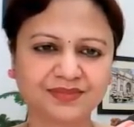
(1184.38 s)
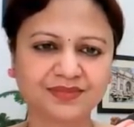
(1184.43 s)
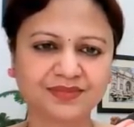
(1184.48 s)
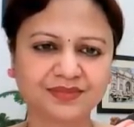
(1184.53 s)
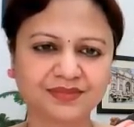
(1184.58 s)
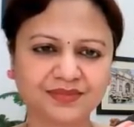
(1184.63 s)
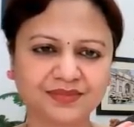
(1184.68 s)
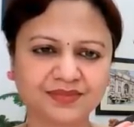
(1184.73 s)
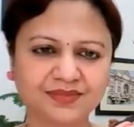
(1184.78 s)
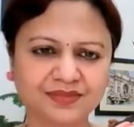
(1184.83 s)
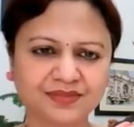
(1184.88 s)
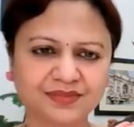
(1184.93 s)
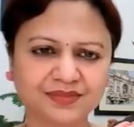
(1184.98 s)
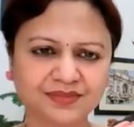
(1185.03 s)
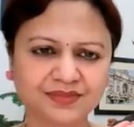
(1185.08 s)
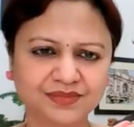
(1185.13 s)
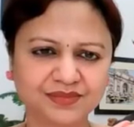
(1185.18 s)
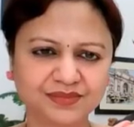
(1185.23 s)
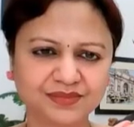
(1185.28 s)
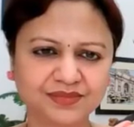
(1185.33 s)

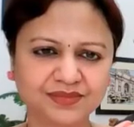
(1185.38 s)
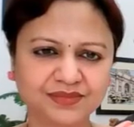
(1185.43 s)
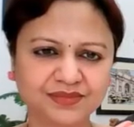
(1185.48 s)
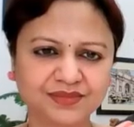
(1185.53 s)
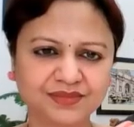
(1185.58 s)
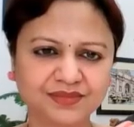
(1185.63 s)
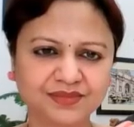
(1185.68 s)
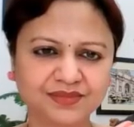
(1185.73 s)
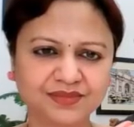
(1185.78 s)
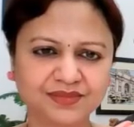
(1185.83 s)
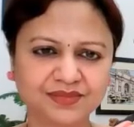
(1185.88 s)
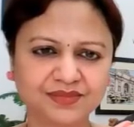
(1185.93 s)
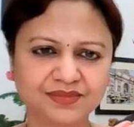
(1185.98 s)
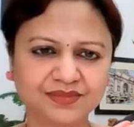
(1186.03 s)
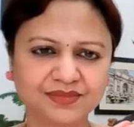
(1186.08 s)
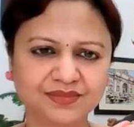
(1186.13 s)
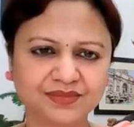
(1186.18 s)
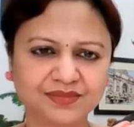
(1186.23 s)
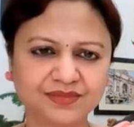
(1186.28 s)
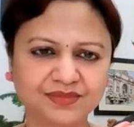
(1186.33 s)

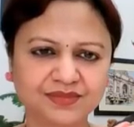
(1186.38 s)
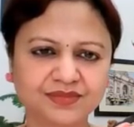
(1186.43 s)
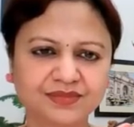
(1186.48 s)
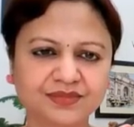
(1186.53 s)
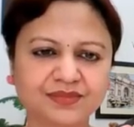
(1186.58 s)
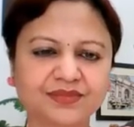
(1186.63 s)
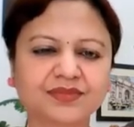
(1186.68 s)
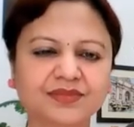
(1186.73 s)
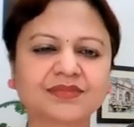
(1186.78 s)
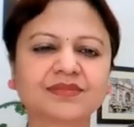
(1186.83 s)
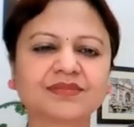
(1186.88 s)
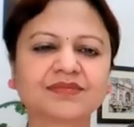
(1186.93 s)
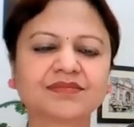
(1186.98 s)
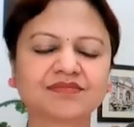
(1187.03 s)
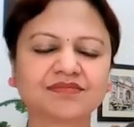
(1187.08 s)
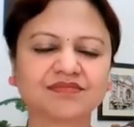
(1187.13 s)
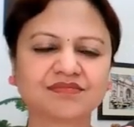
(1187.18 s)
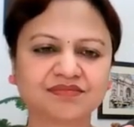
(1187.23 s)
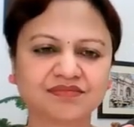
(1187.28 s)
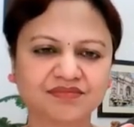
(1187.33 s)

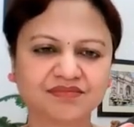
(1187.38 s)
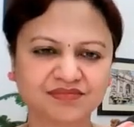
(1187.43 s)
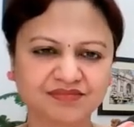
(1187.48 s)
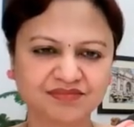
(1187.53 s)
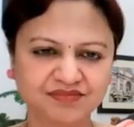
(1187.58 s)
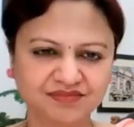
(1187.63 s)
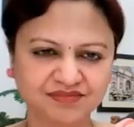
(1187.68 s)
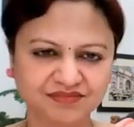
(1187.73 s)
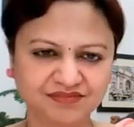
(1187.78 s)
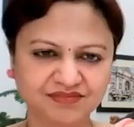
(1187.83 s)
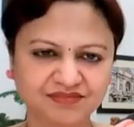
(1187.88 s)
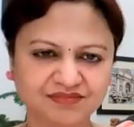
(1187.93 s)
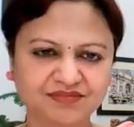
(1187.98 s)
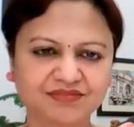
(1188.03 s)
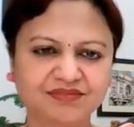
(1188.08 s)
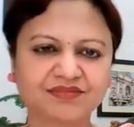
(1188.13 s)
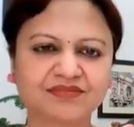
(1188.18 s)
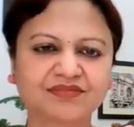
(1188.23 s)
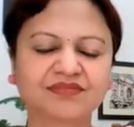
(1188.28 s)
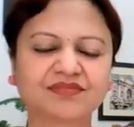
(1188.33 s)

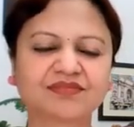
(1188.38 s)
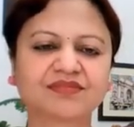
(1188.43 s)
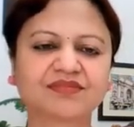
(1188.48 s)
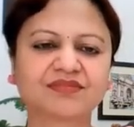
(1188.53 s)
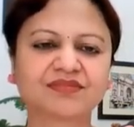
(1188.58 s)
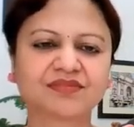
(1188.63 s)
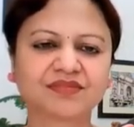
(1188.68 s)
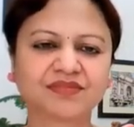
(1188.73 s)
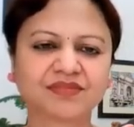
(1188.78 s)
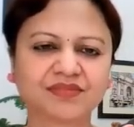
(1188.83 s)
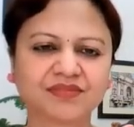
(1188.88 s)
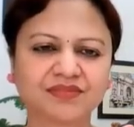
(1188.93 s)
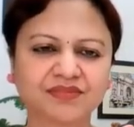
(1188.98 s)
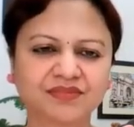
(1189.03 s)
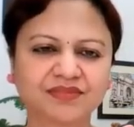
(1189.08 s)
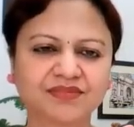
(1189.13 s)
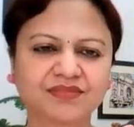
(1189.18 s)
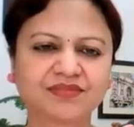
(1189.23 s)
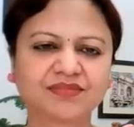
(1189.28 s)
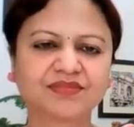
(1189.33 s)

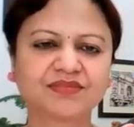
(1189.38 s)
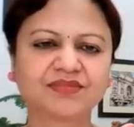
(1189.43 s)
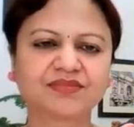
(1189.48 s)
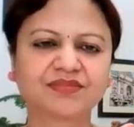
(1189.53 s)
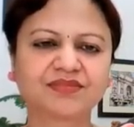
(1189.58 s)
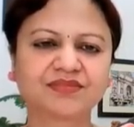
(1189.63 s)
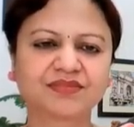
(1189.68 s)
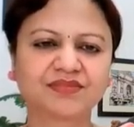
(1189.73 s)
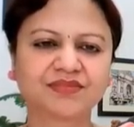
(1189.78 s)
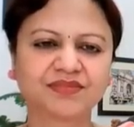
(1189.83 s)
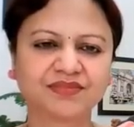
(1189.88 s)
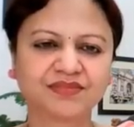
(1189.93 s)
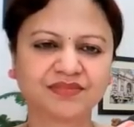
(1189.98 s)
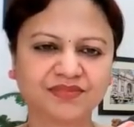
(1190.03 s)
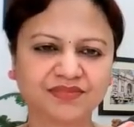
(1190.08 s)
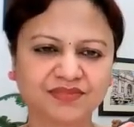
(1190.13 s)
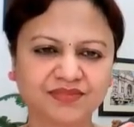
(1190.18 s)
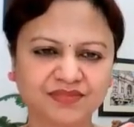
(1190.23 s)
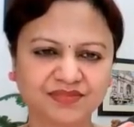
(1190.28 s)
The person shown says nothing.